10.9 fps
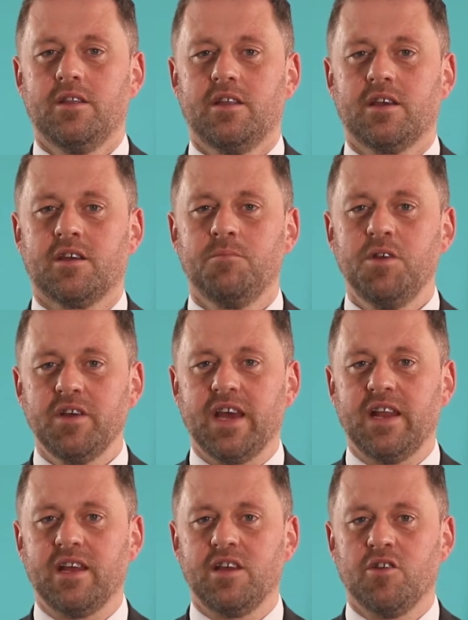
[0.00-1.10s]
The
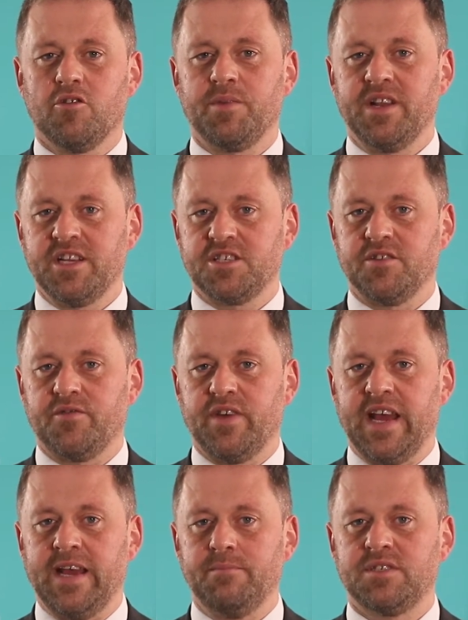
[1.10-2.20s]
Communicating Europe initiative
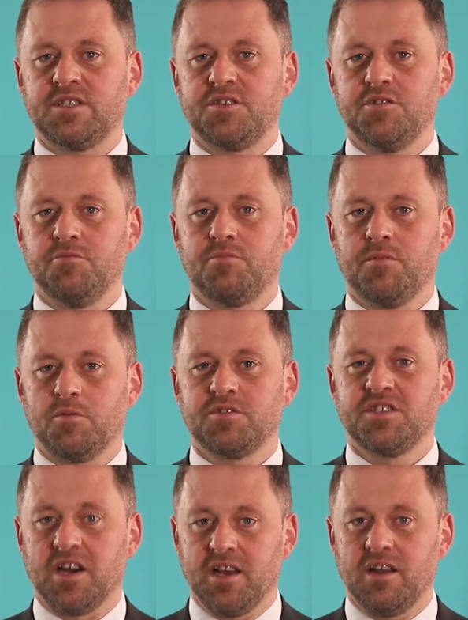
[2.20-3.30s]
aims to promote
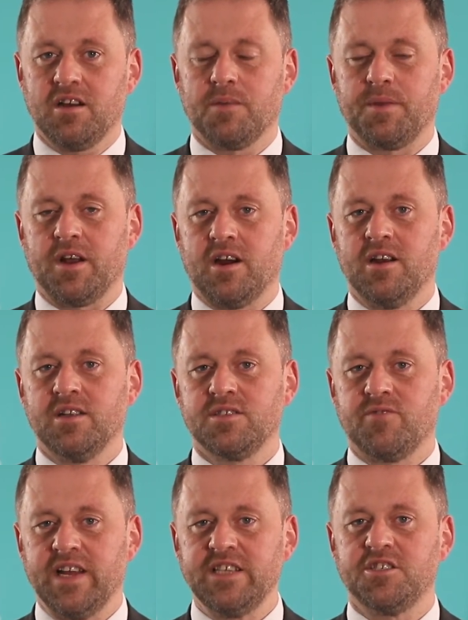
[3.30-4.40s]
dialogue about Ireland's
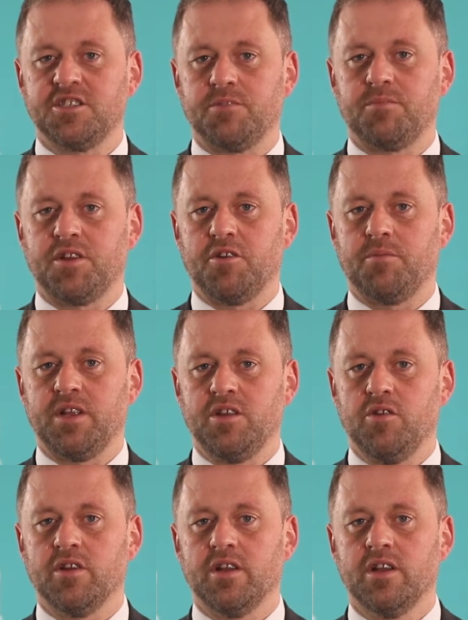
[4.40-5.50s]
relationship with the European
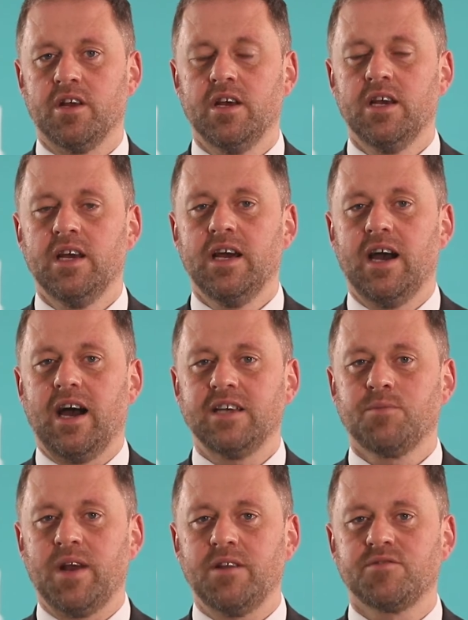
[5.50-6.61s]
Union, as
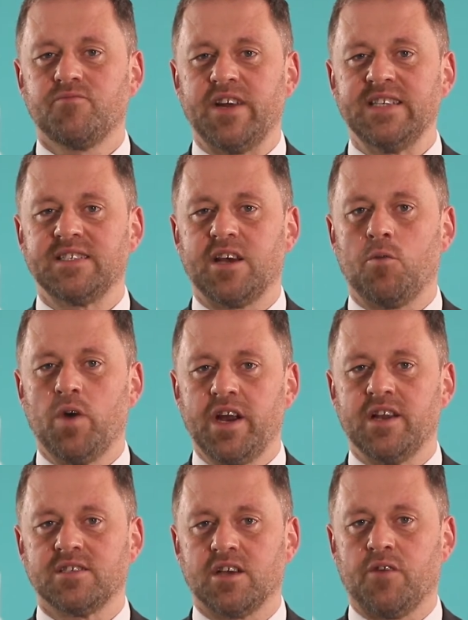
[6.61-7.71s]
well as raise
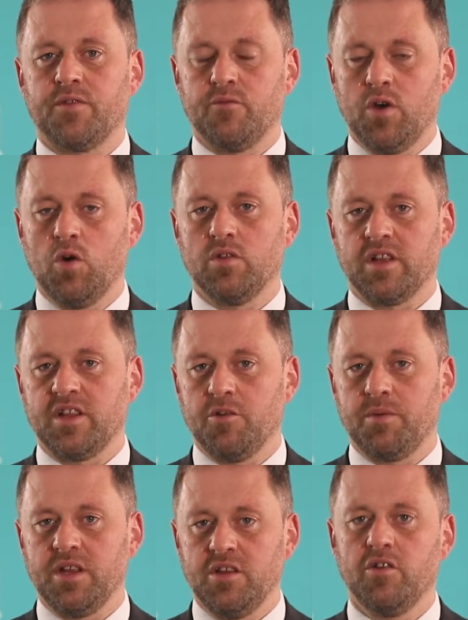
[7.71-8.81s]
awareness of the role that the
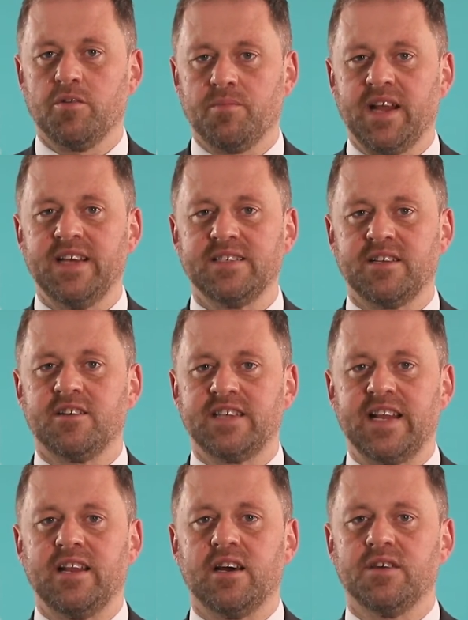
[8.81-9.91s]
European Union plays in our
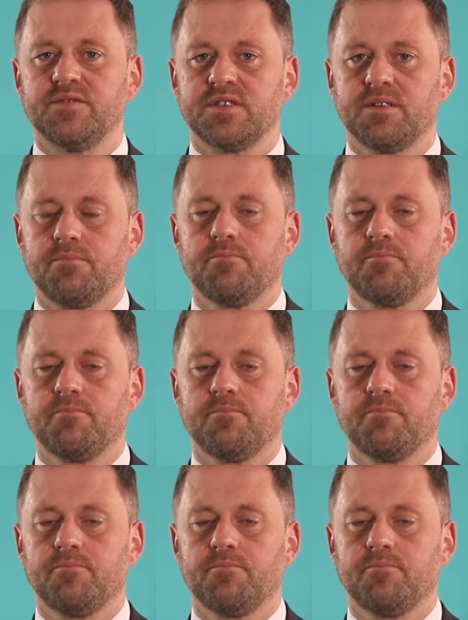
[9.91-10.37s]
daily lives.